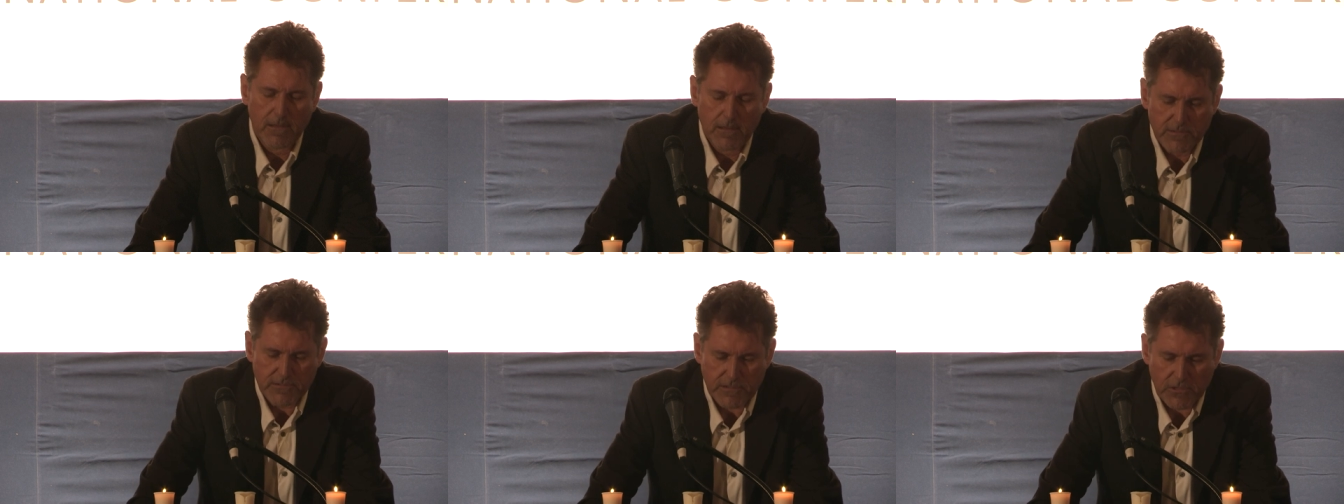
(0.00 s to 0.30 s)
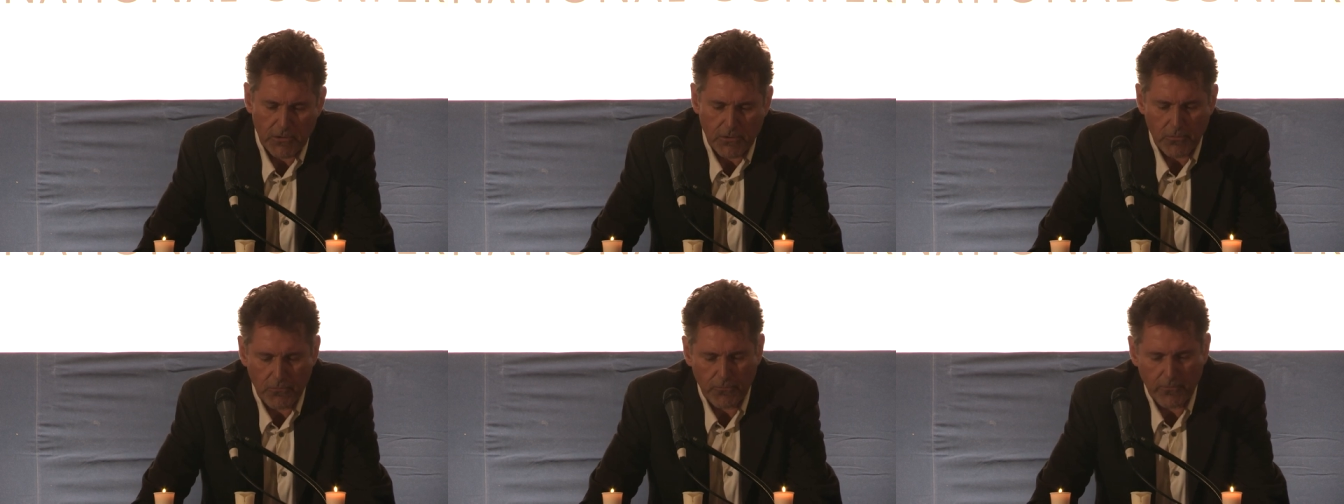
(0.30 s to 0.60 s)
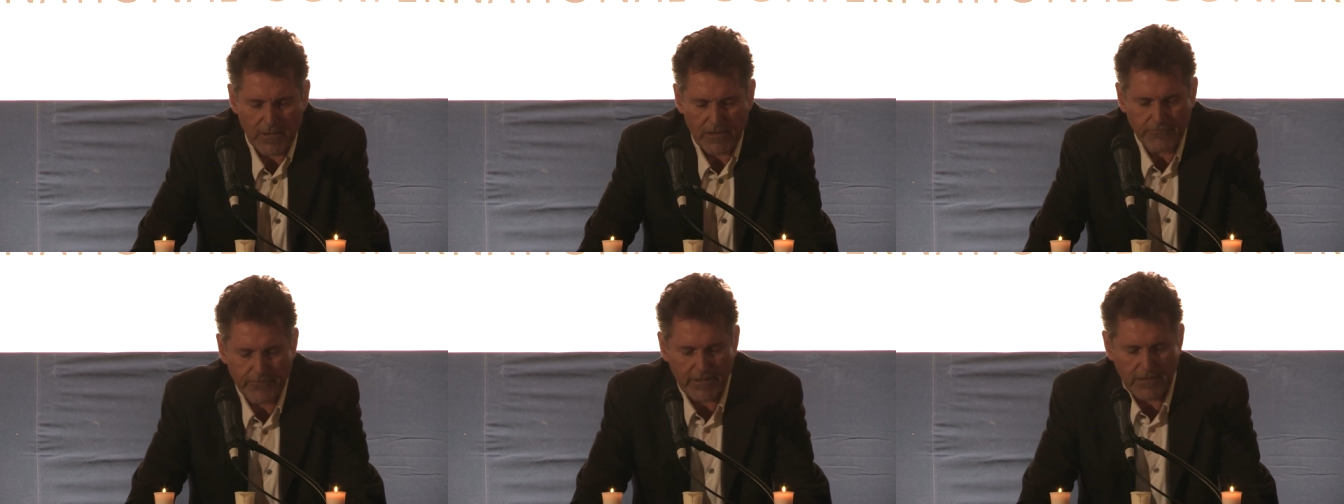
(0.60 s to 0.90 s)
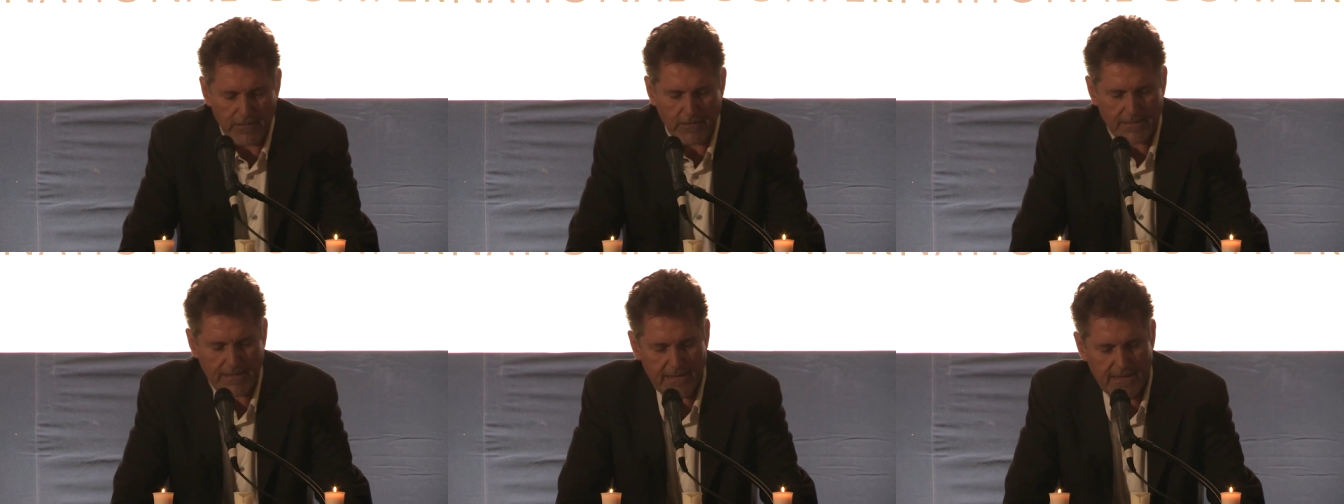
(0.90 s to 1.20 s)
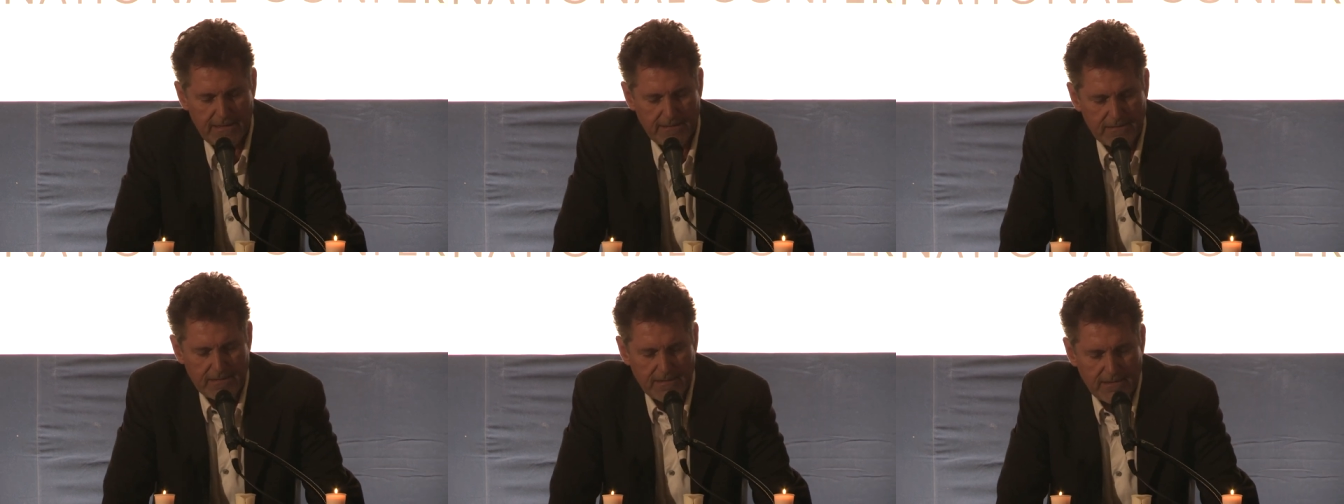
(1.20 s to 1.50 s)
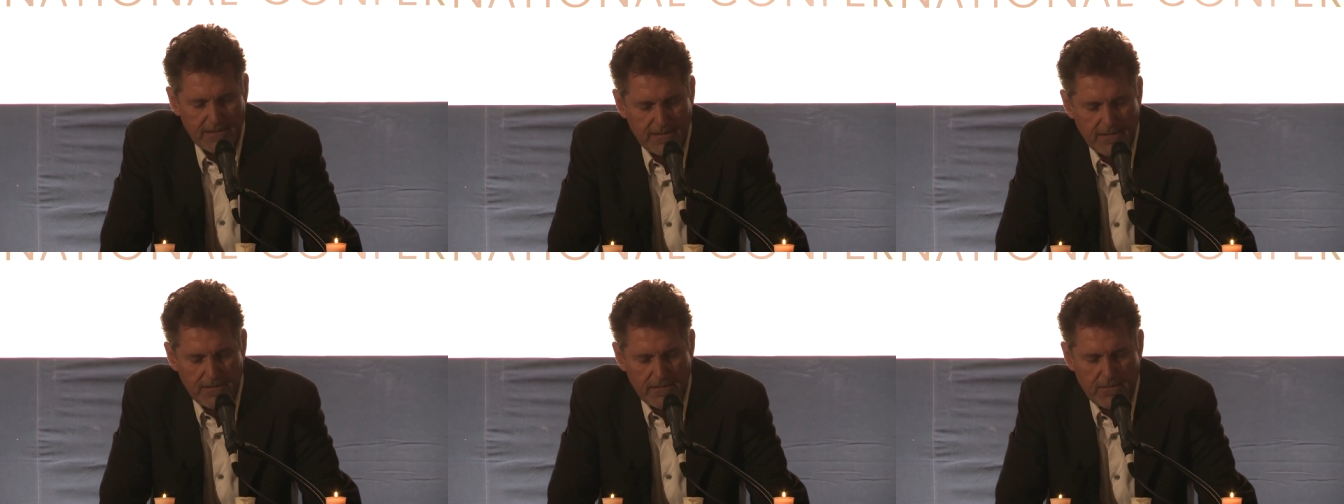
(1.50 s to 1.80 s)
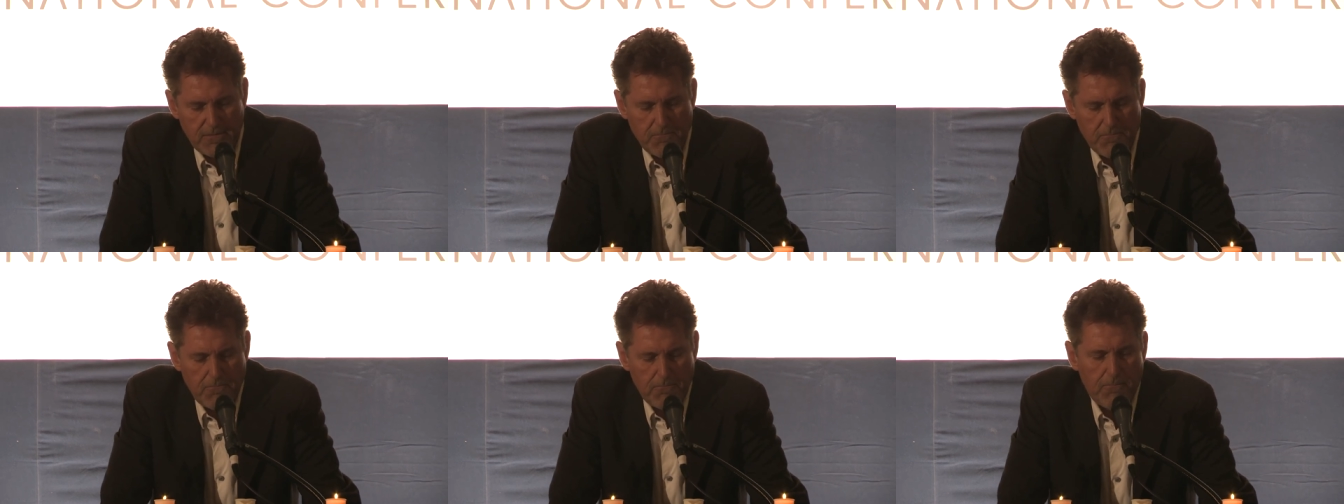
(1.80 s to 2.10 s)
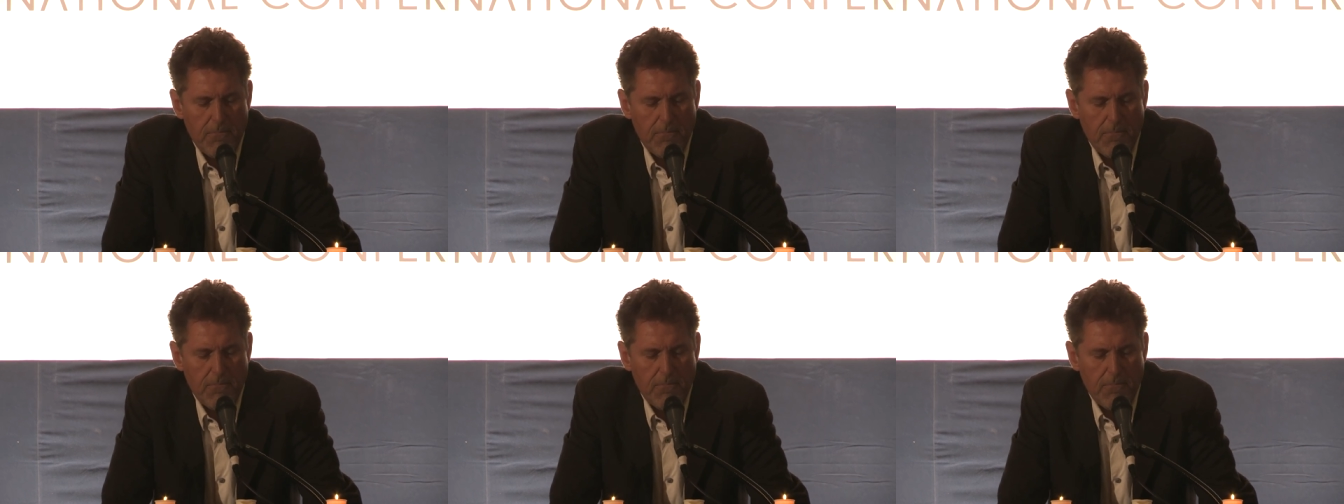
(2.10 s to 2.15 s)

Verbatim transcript: So when we look at uh,